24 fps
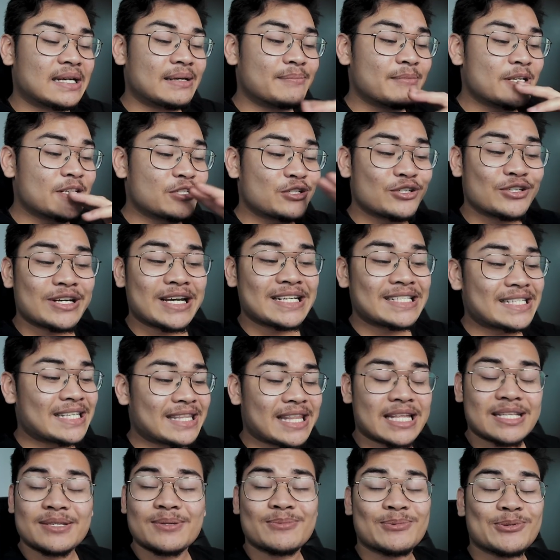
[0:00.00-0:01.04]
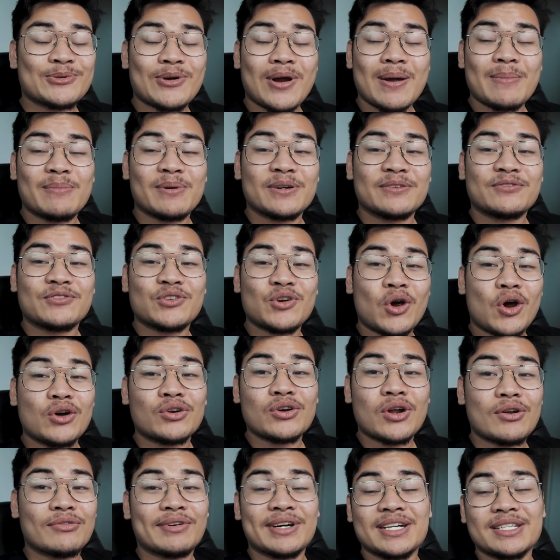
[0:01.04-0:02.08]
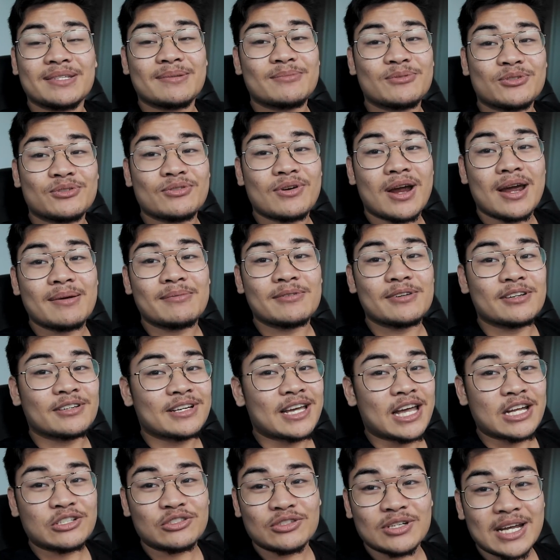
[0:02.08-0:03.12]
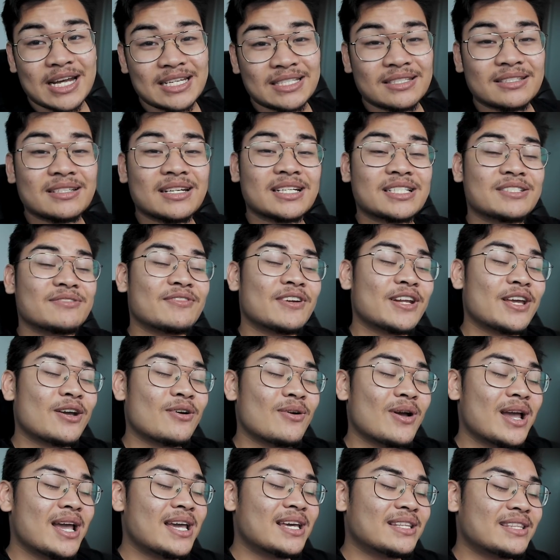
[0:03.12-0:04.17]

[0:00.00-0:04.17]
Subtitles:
Make sure you guys hit that subscribe button if you aren't already subscribed, and I'll catch you guys in the next video.